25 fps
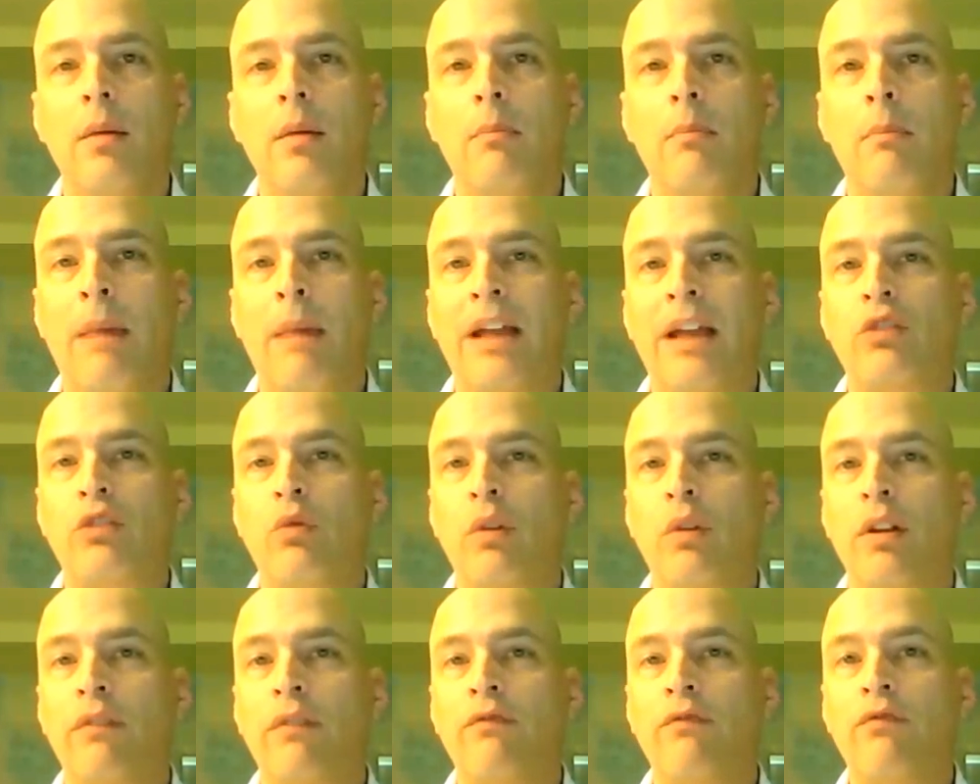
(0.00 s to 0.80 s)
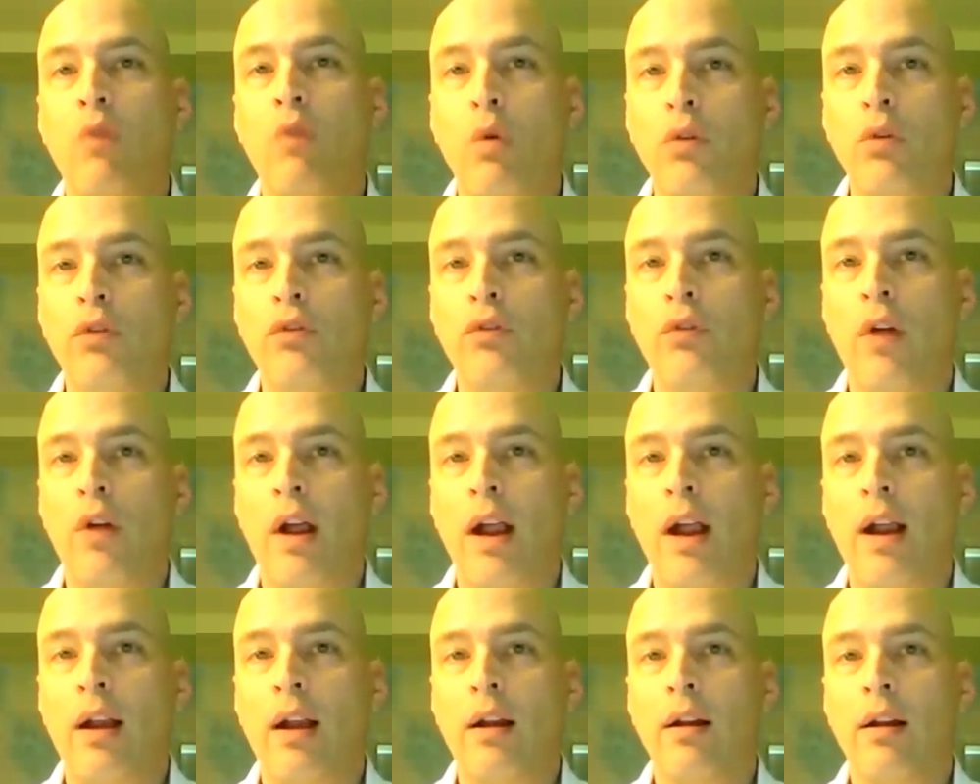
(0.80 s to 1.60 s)
my 24th
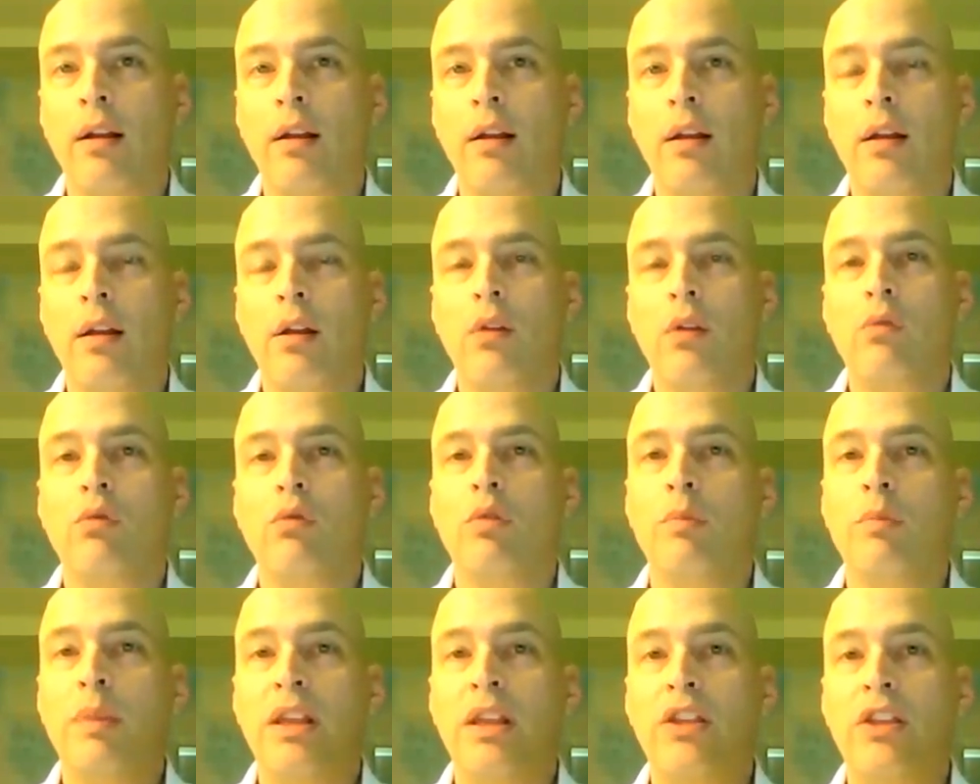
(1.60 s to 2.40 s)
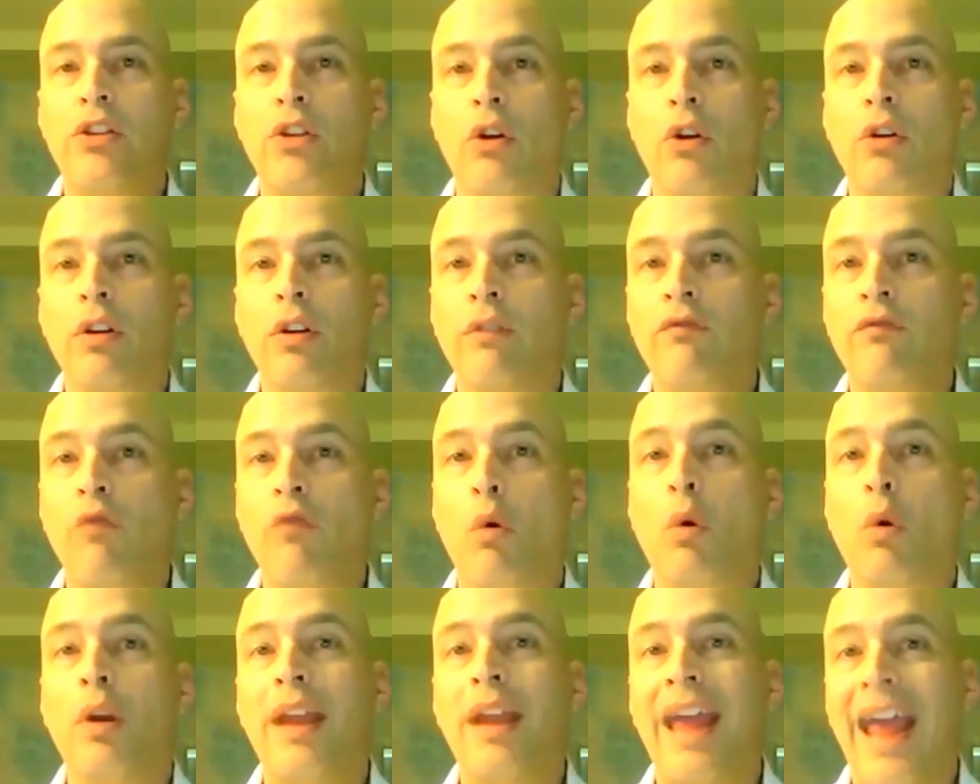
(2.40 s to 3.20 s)
dryer would be
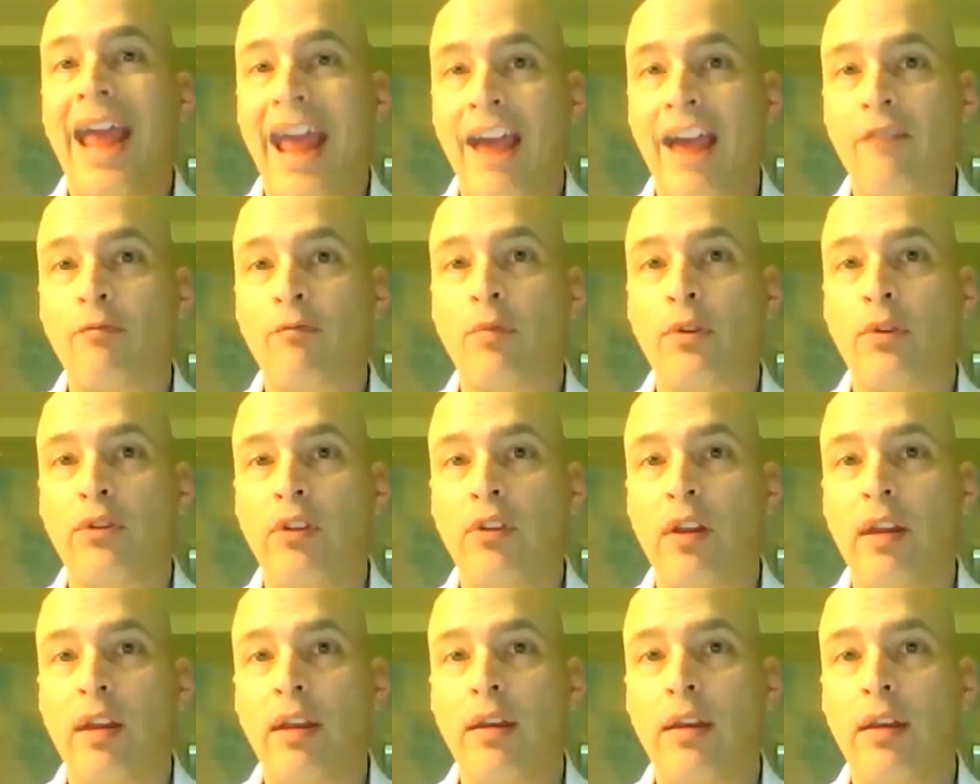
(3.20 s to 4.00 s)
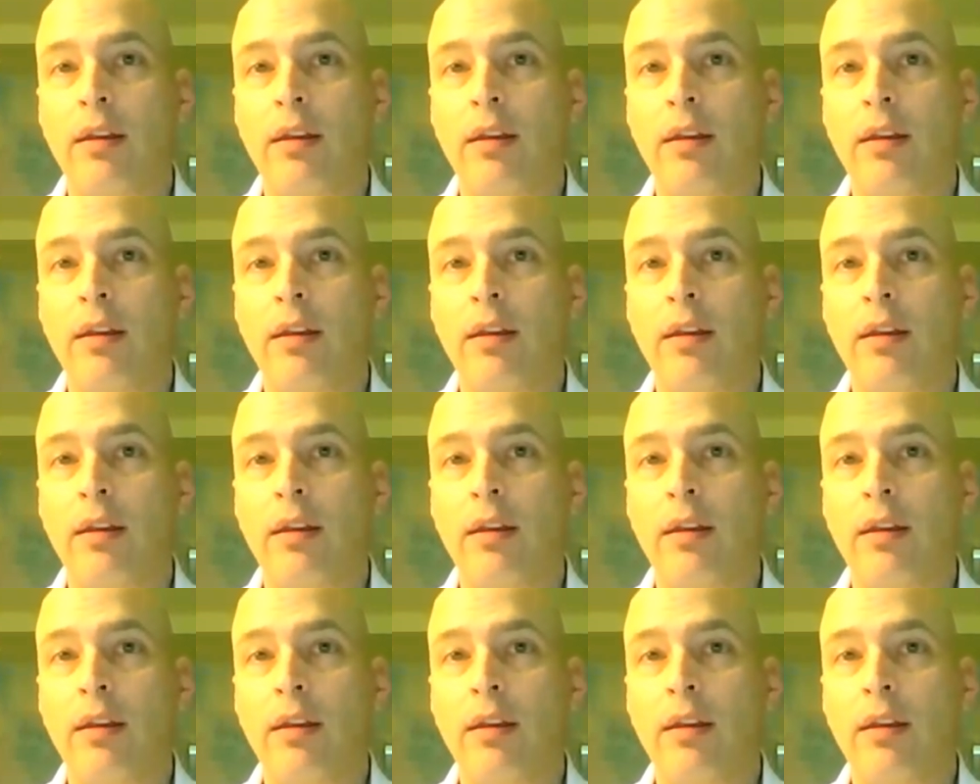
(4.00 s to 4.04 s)
34.5%.